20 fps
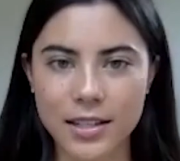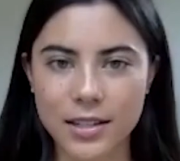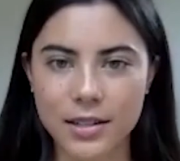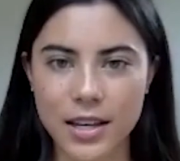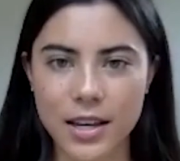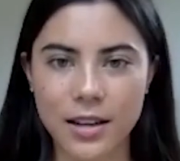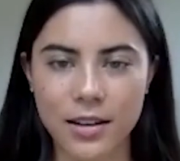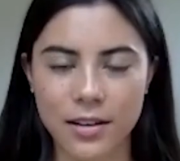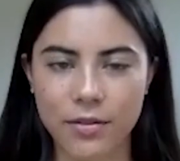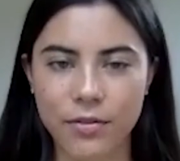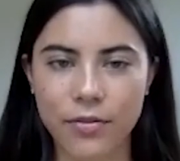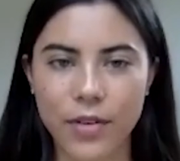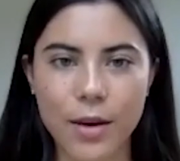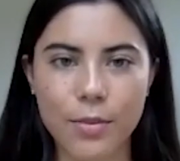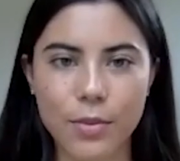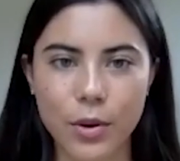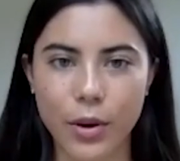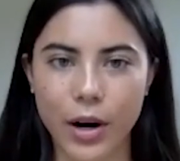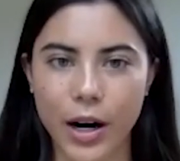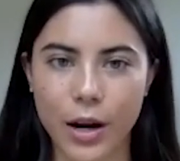in
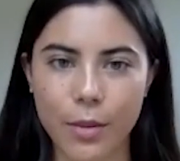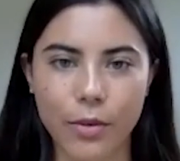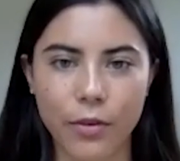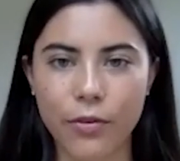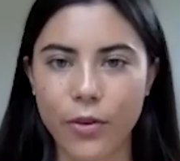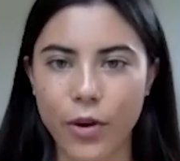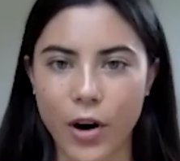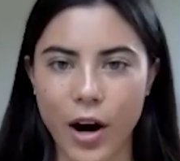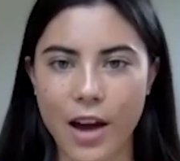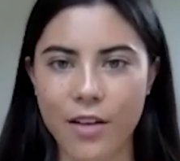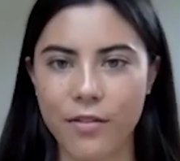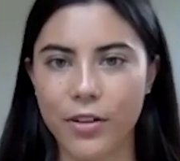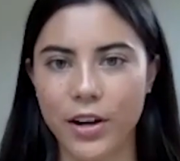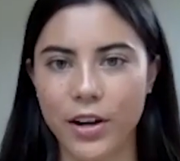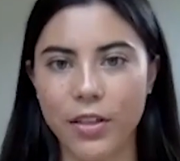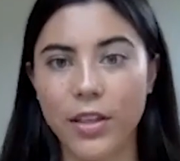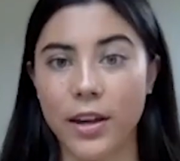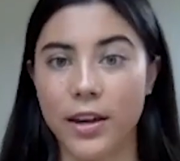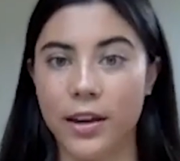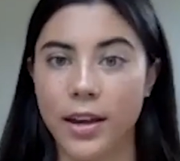February before
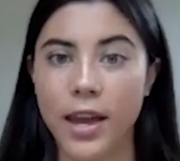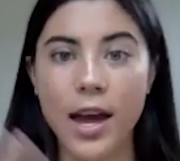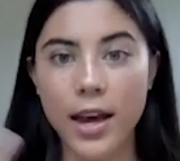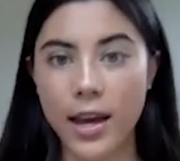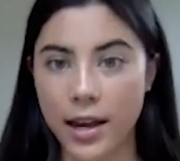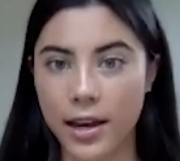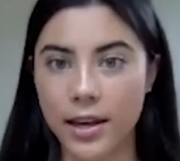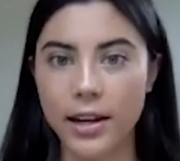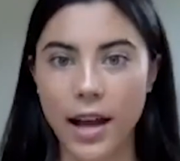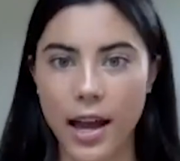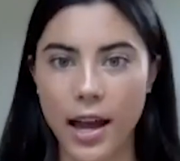everything hit,